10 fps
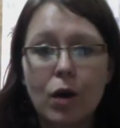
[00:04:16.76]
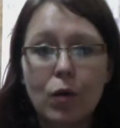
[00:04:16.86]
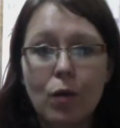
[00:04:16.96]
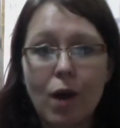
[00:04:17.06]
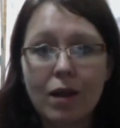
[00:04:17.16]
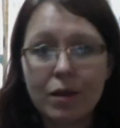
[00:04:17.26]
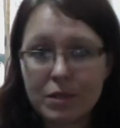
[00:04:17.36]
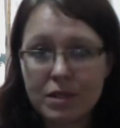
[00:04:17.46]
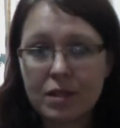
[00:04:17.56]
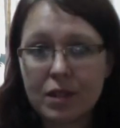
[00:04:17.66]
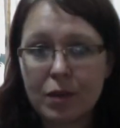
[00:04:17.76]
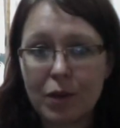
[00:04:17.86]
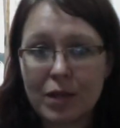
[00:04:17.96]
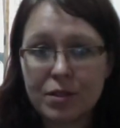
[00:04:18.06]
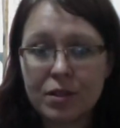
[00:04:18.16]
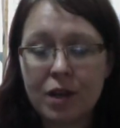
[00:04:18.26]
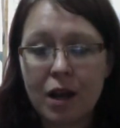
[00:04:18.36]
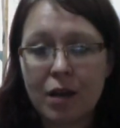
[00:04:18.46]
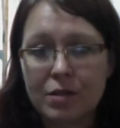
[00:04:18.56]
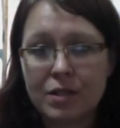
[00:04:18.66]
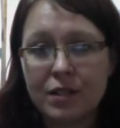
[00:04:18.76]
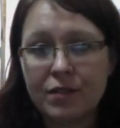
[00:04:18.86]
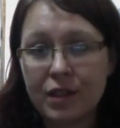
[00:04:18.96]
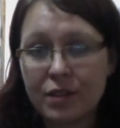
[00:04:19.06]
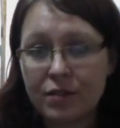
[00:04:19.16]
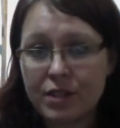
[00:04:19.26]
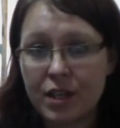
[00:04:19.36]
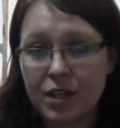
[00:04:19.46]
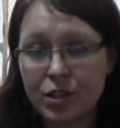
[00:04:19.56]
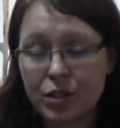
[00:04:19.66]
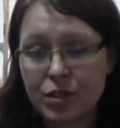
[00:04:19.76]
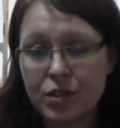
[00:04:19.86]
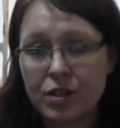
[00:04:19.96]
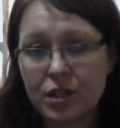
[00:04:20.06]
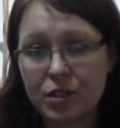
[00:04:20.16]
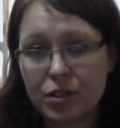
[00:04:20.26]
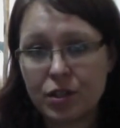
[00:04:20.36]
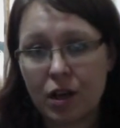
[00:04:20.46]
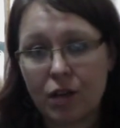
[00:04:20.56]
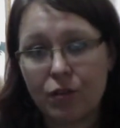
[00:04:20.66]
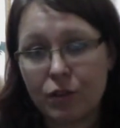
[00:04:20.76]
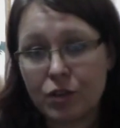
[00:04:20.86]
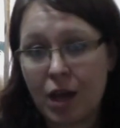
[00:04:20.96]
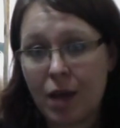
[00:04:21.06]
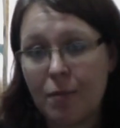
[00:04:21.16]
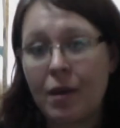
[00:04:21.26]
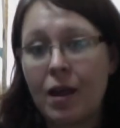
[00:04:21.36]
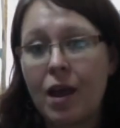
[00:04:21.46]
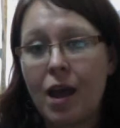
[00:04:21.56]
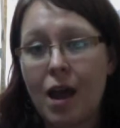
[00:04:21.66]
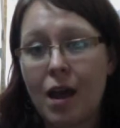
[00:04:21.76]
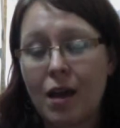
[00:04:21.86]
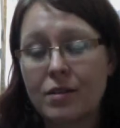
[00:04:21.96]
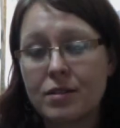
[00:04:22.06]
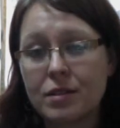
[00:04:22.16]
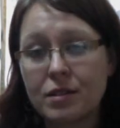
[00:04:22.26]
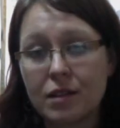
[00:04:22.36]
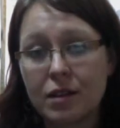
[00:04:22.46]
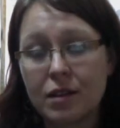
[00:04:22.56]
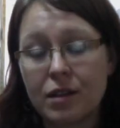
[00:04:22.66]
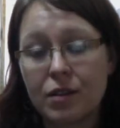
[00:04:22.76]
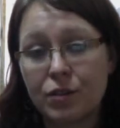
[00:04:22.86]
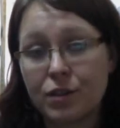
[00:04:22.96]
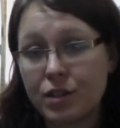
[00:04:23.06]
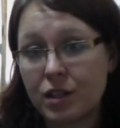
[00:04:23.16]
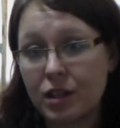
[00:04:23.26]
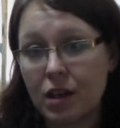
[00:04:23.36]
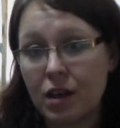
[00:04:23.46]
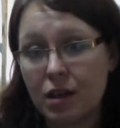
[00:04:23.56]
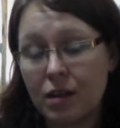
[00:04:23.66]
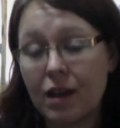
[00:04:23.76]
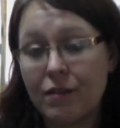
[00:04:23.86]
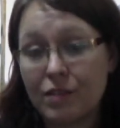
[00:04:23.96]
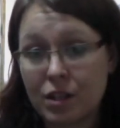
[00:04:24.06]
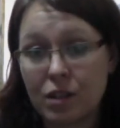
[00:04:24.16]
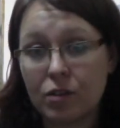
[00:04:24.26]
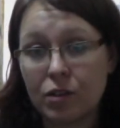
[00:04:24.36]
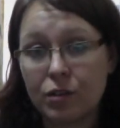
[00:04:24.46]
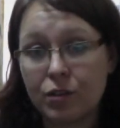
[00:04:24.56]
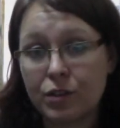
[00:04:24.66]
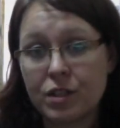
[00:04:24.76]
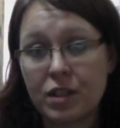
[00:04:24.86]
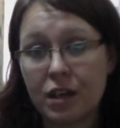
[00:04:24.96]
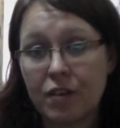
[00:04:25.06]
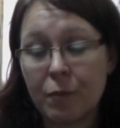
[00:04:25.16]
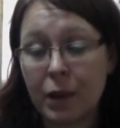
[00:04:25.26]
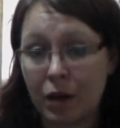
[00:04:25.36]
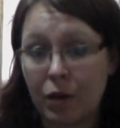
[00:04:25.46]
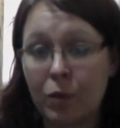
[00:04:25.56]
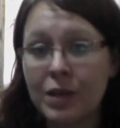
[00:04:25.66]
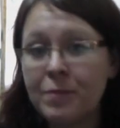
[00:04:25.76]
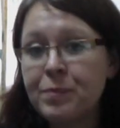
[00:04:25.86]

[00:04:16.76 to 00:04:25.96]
While I was still at Western, I received the invitation to teach full-time at the Evangelical University of Paraguay.